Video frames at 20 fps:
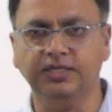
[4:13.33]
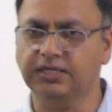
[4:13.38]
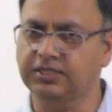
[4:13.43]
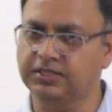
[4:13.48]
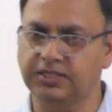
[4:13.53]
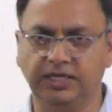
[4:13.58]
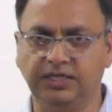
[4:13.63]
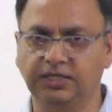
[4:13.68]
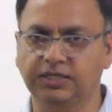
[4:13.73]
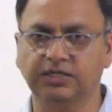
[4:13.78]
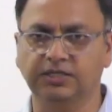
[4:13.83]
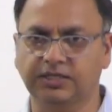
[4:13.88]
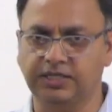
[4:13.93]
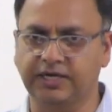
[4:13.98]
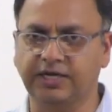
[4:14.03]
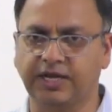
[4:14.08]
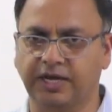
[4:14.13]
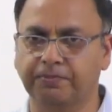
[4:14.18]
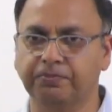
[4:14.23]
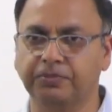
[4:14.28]
then
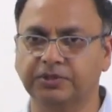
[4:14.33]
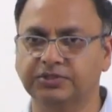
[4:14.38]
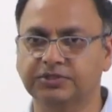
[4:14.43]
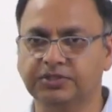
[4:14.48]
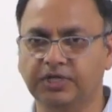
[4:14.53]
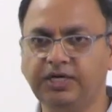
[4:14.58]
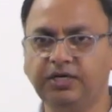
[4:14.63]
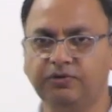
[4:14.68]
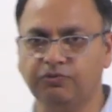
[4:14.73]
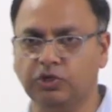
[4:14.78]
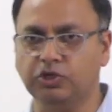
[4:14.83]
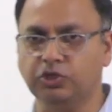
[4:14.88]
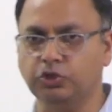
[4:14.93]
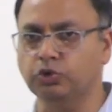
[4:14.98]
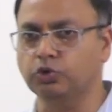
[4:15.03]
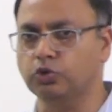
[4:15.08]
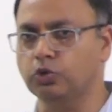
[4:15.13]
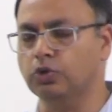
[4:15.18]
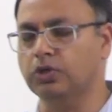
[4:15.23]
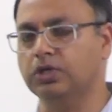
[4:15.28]
that happens, right? What
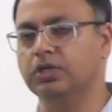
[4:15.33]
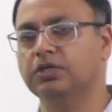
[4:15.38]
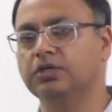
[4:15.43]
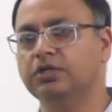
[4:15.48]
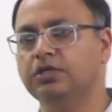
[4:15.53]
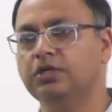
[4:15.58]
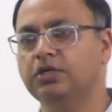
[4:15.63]
you told.